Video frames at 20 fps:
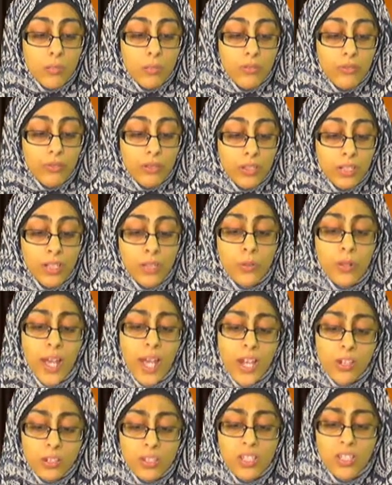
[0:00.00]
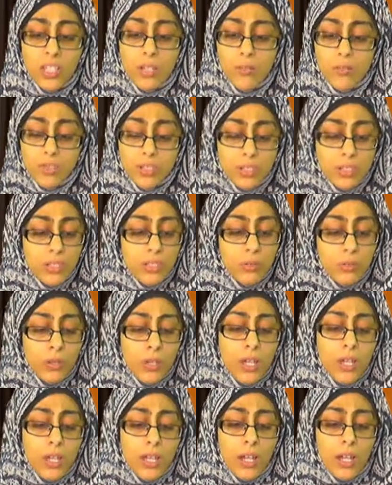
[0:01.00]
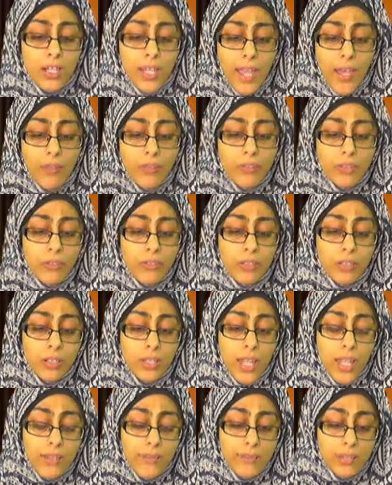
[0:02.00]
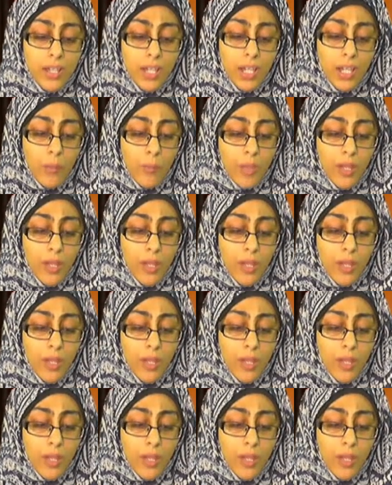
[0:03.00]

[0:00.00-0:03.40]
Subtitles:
her actions, some just accounts of her lifetime,